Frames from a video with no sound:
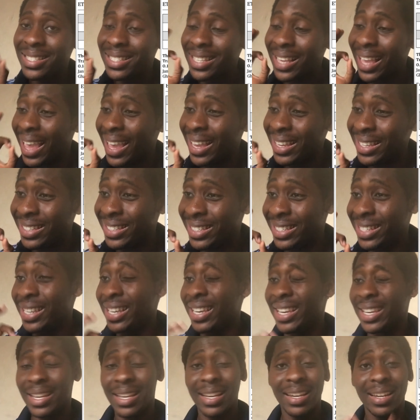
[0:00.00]
a year.
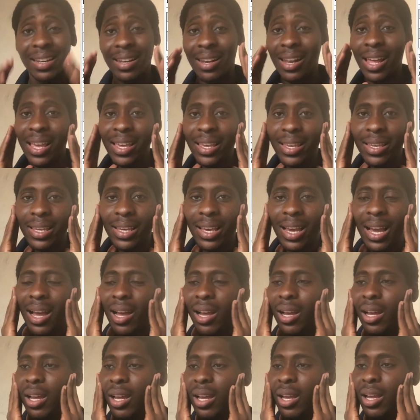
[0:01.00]
Like,
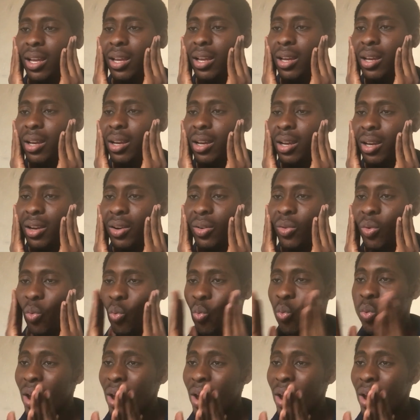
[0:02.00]
where are we